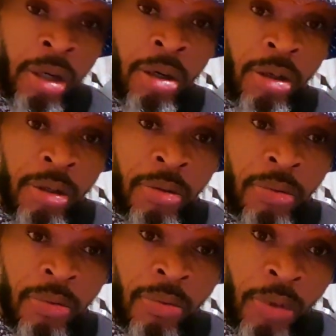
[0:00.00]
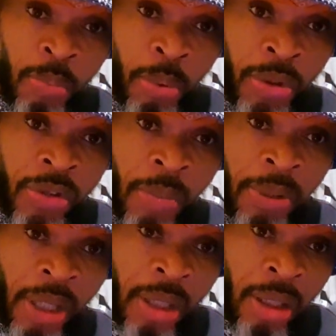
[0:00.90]
you to put
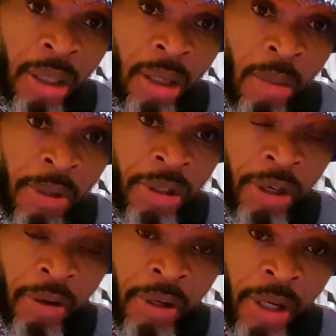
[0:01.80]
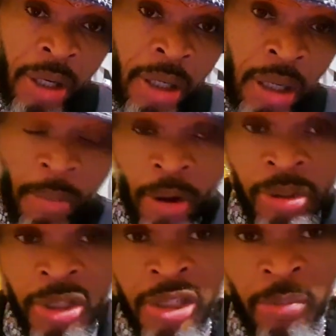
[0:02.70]
something in the comment area
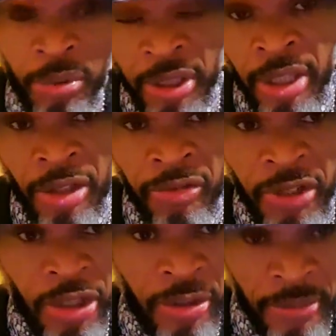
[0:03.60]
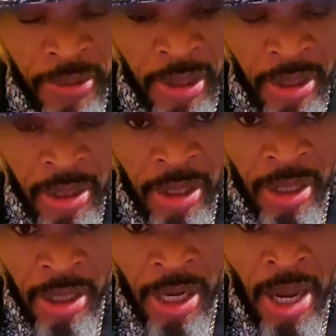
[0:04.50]
about this here particular video
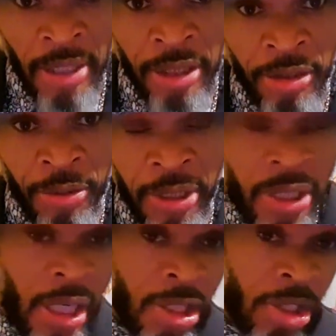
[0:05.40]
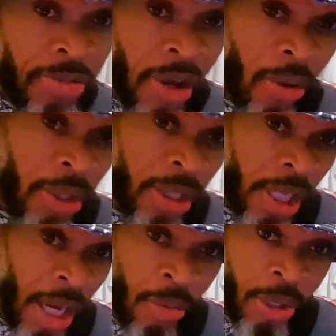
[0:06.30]
I had to do it. I just found it
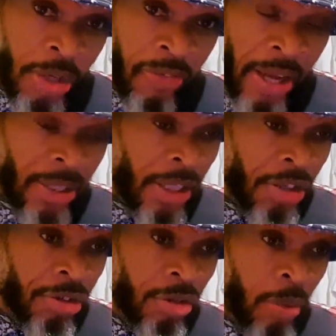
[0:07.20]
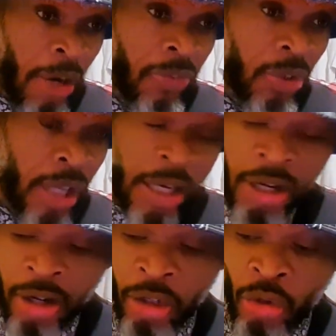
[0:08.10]
and I really find it disrespectful that
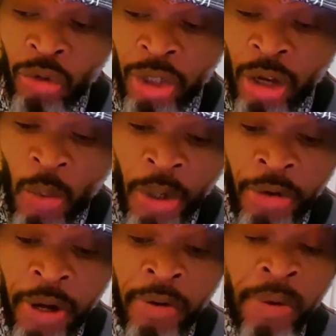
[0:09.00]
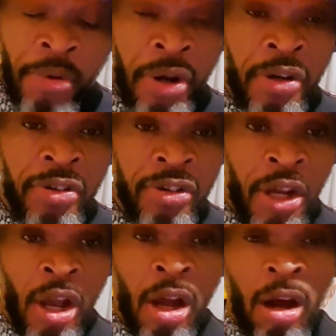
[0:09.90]
they're accusing our great great runners
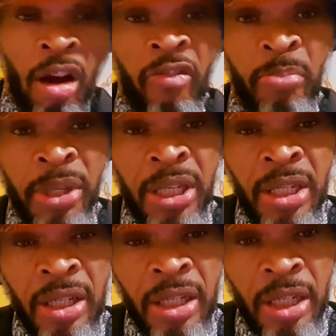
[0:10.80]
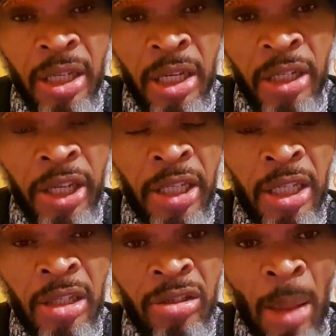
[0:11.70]
of being
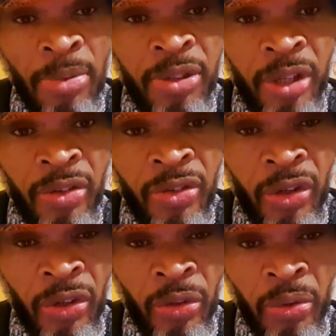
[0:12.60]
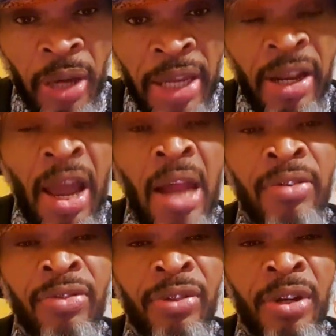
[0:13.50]
taking substance to
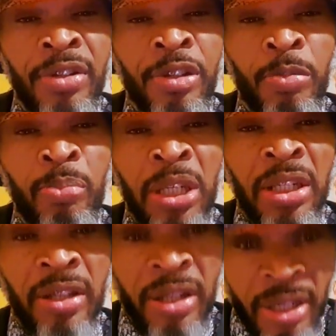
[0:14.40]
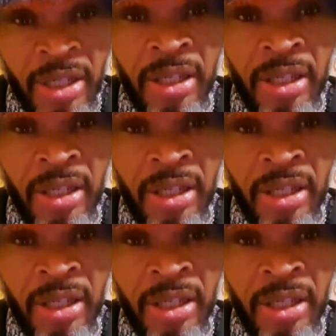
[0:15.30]
enhance their speed.